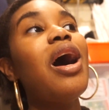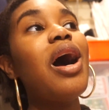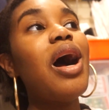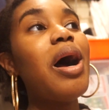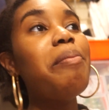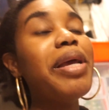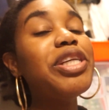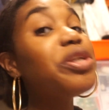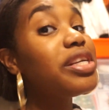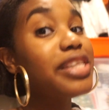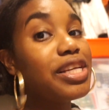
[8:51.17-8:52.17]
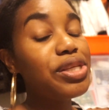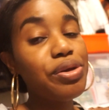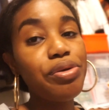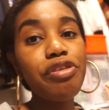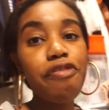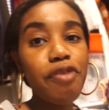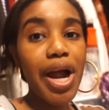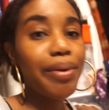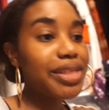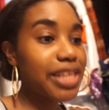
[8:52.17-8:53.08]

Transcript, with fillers: Um, make sure to stay tuned for how I